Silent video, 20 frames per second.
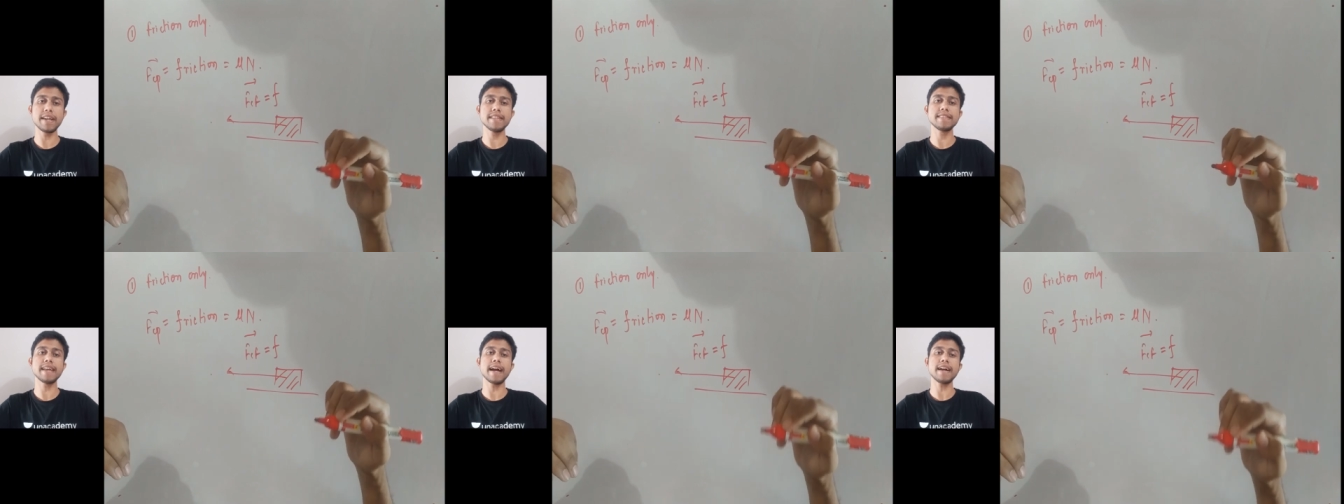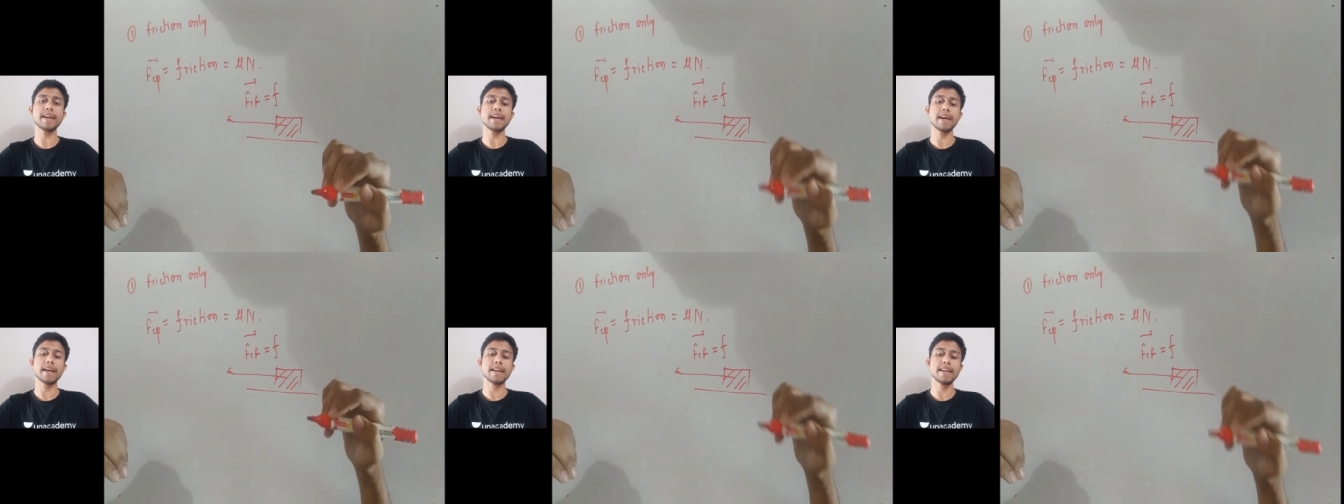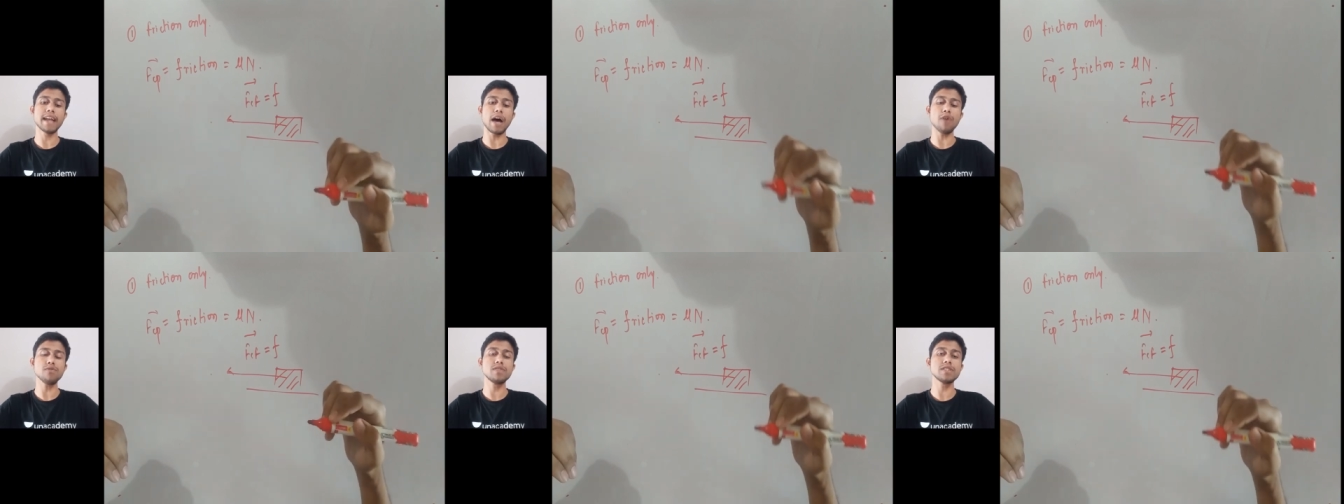that
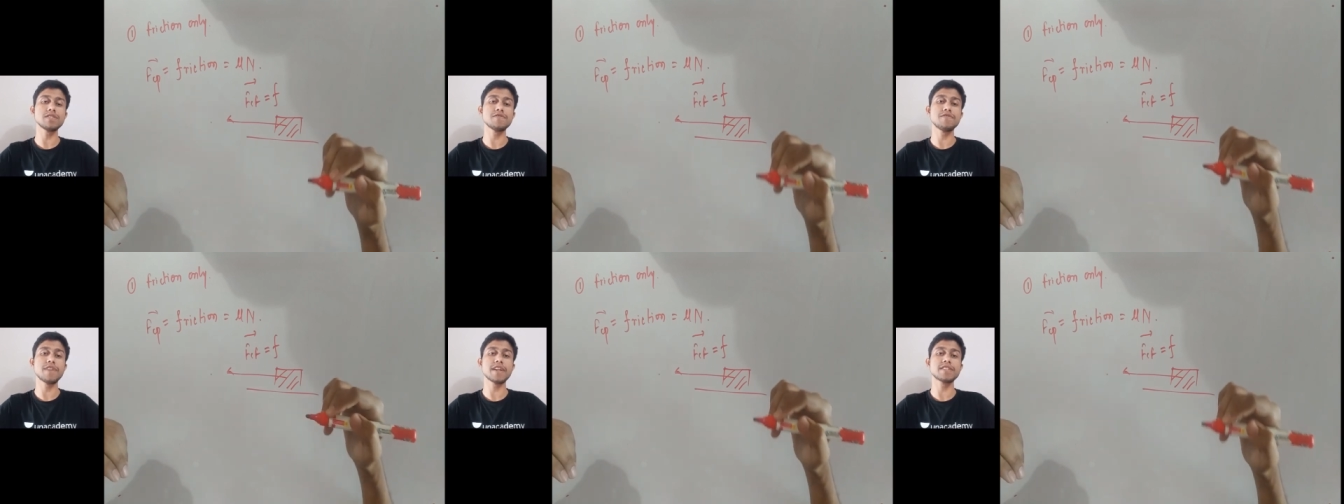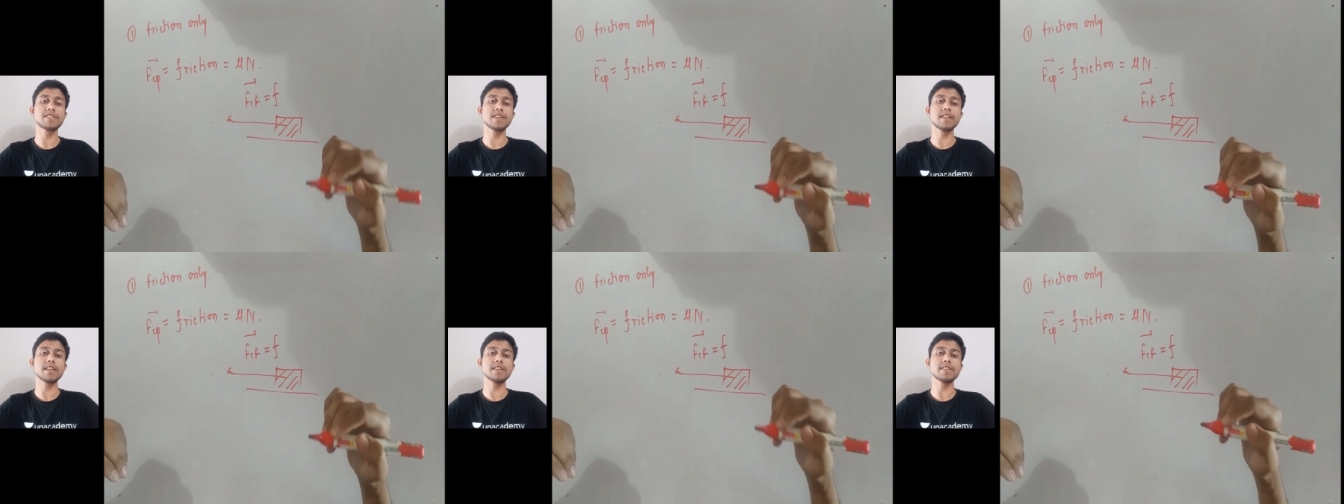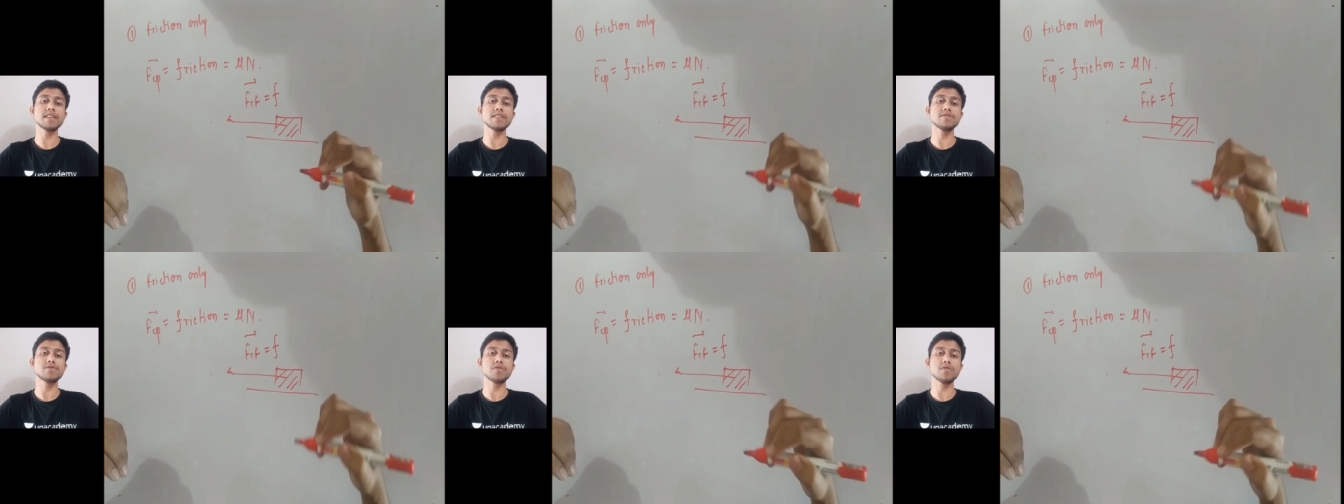now this friction is
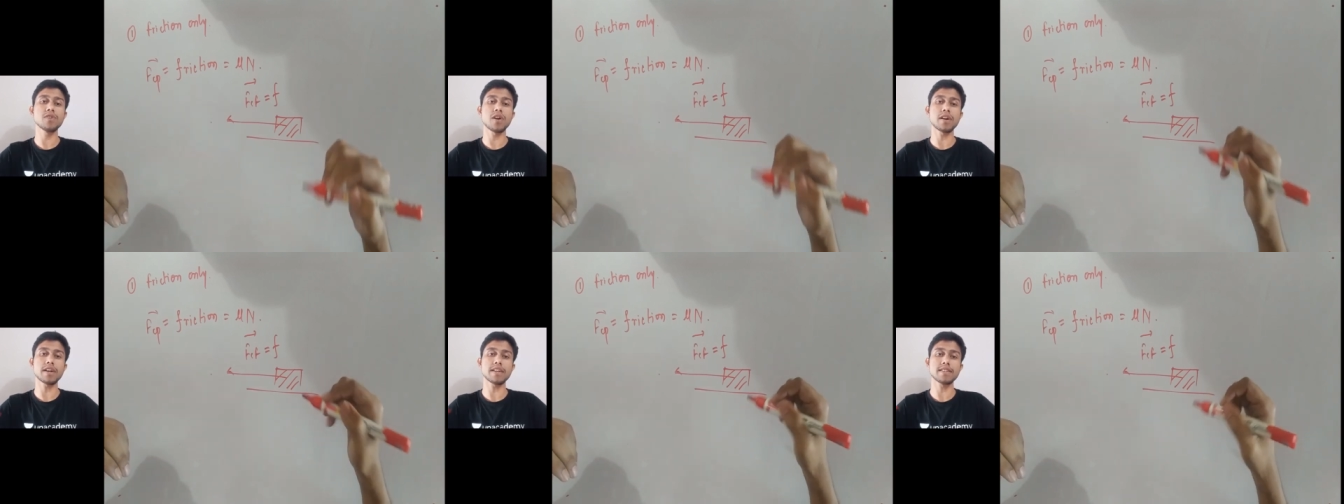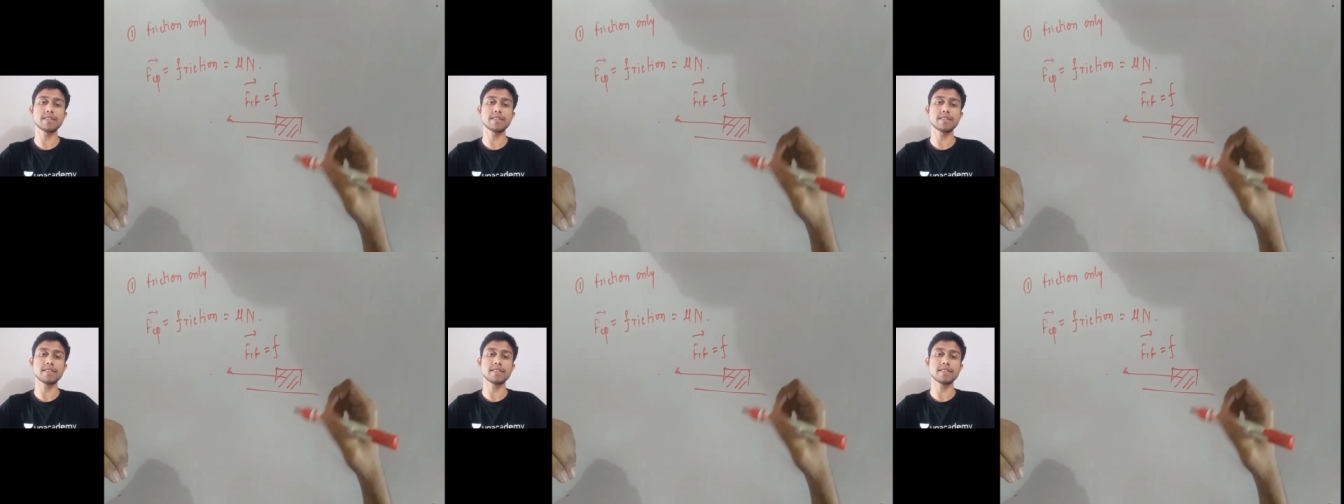also not